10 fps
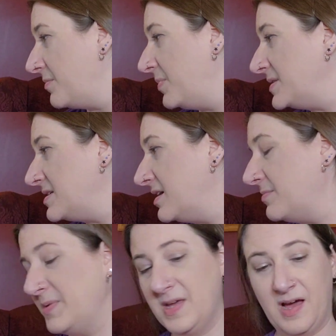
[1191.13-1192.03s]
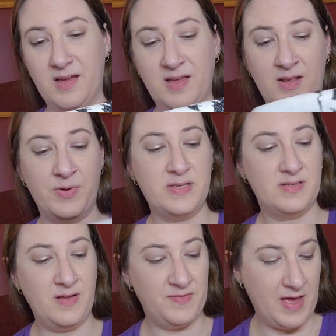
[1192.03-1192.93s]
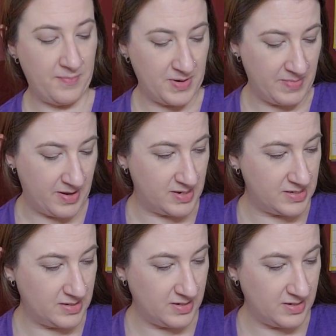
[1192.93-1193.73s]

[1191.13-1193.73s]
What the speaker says: But yeah, anyways, enough yapping about it.